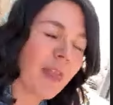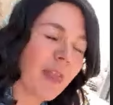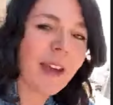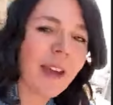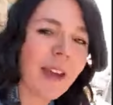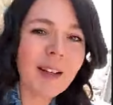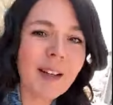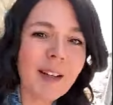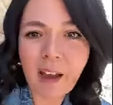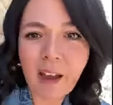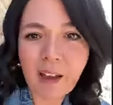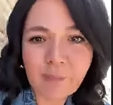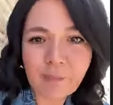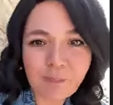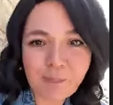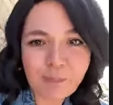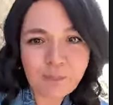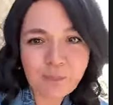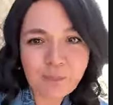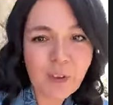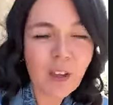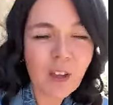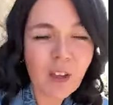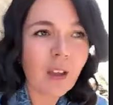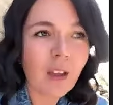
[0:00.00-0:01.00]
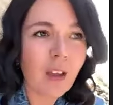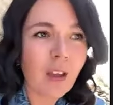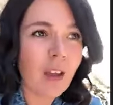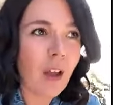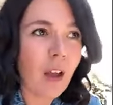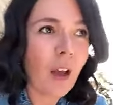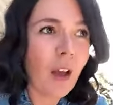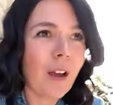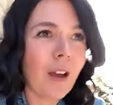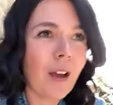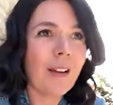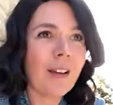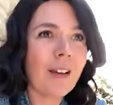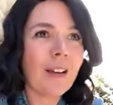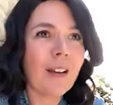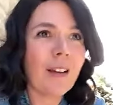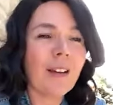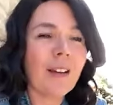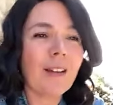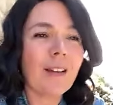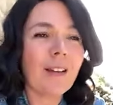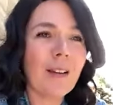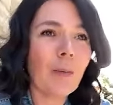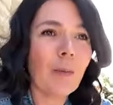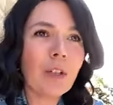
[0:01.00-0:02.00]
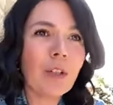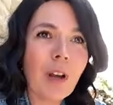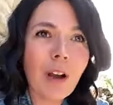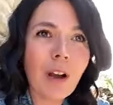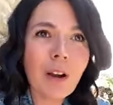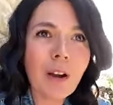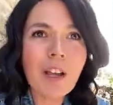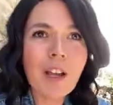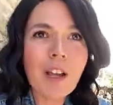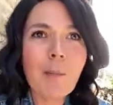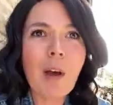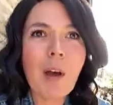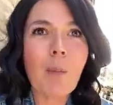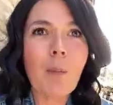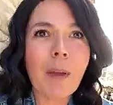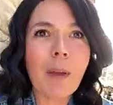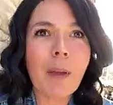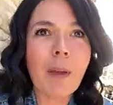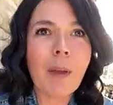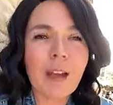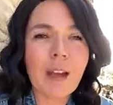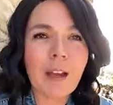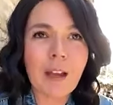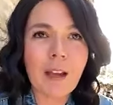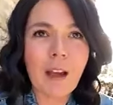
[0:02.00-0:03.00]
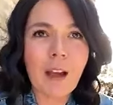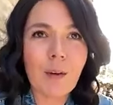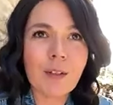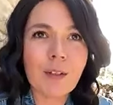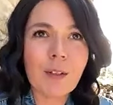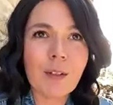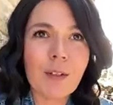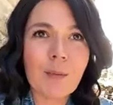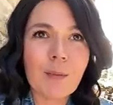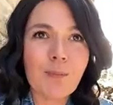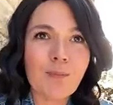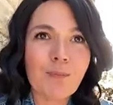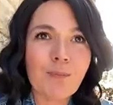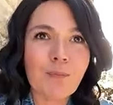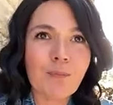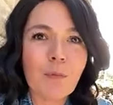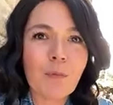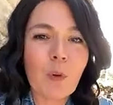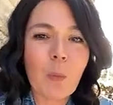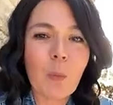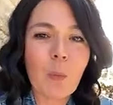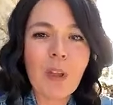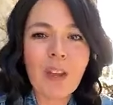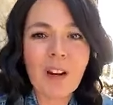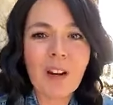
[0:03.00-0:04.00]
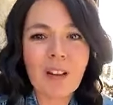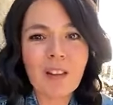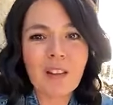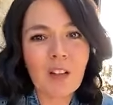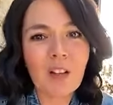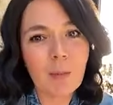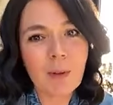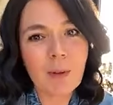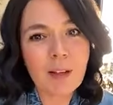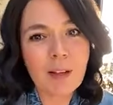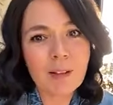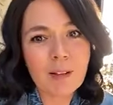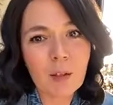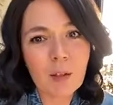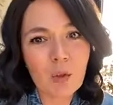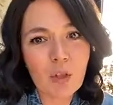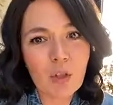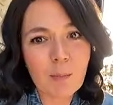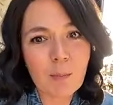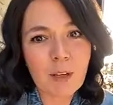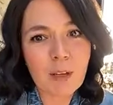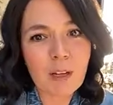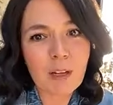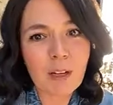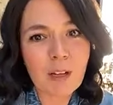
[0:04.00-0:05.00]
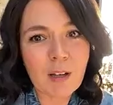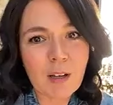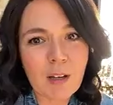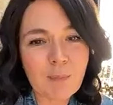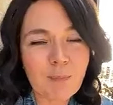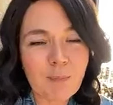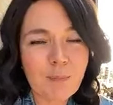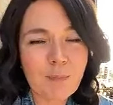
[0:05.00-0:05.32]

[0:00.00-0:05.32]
aside, we're talking about bank accounts. We hit a little bit on social media,